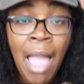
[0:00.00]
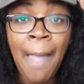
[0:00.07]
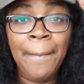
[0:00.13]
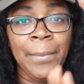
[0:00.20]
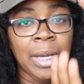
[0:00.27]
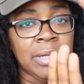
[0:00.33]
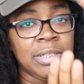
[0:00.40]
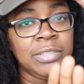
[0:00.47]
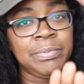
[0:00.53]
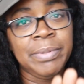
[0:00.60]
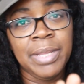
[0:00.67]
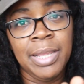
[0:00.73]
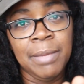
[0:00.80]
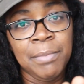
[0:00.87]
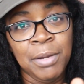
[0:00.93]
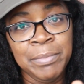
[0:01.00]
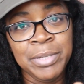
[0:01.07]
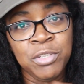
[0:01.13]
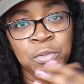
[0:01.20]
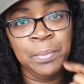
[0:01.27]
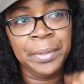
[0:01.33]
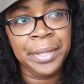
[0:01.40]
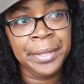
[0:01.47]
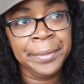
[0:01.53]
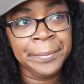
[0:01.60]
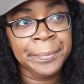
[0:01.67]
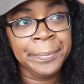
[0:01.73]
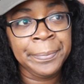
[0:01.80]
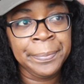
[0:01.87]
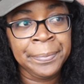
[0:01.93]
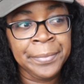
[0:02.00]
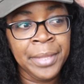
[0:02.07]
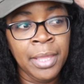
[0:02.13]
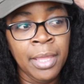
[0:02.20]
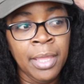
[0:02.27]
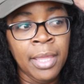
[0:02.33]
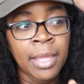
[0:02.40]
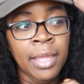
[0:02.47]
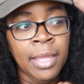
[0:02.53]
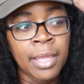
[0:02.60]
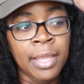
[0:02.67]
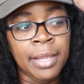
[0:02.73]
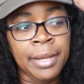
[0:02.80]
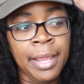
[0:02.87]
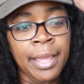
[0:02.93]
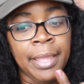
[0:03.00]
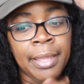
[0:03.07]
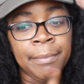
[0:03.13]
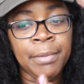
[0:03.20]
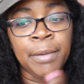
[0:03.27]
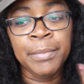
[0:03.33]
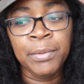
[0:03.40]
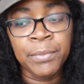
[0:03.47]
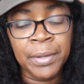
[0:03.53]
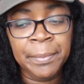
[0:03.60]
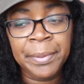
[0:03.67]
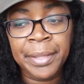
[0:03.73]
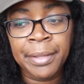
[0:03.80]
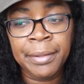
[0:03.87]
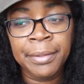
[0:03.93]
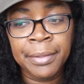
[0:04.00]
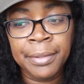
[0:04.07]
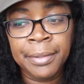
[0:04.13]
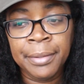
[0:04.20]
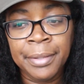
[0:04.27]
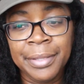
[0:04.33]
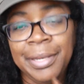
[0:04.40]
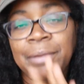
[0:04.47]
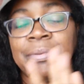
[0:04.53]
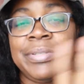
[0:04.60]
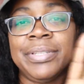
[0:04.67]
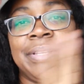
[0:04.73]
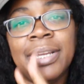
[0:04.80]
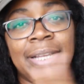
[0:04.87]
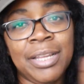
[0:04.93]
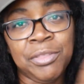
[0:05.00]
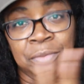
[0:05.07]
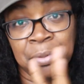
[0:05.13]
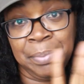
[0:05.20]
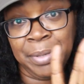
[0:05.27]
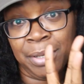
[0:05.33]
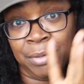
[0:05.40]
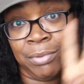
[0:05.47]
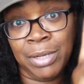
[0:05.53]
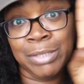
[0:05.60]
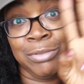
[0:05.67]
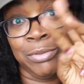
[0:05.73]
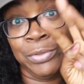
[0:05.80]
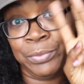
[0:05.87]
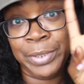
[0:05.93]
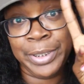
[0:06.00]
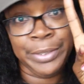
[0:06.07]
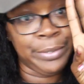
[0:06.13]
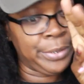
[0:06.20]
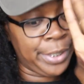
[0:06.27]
my husband had bought me 2 pair, and I had bought me 1 pair, and that was it. I got 3 pair of Crocs on the way.